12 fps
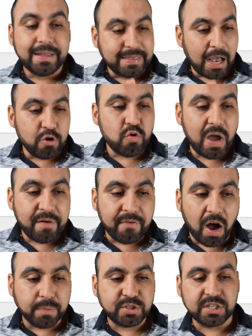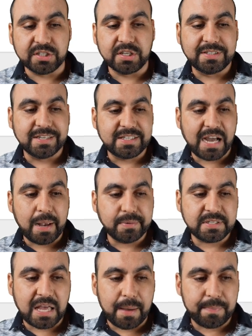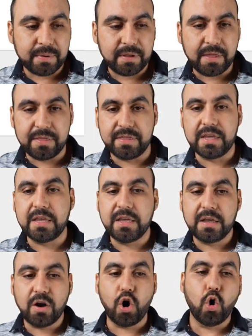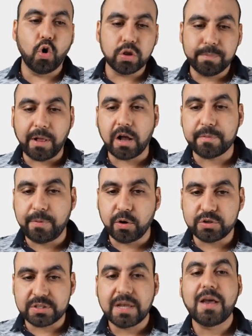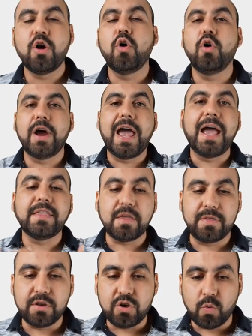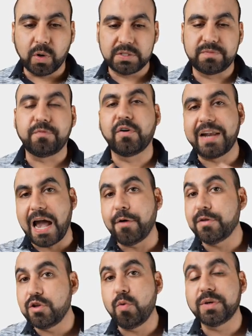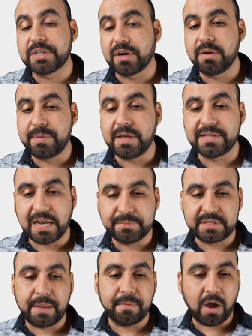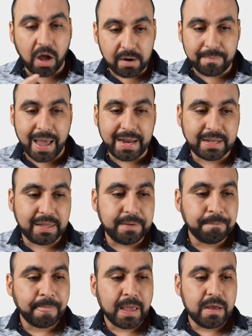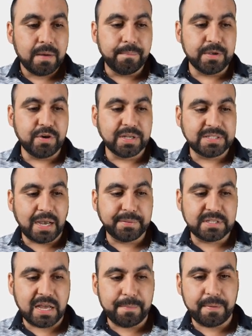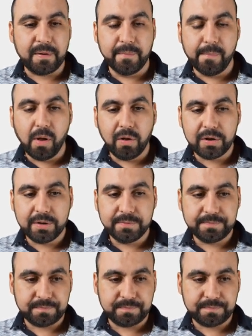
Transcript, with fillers: Now you have options to timestamp the old blog post and the new ones. For now, the new ones are going to be timestamped automatically, but you can timestamp in bulk.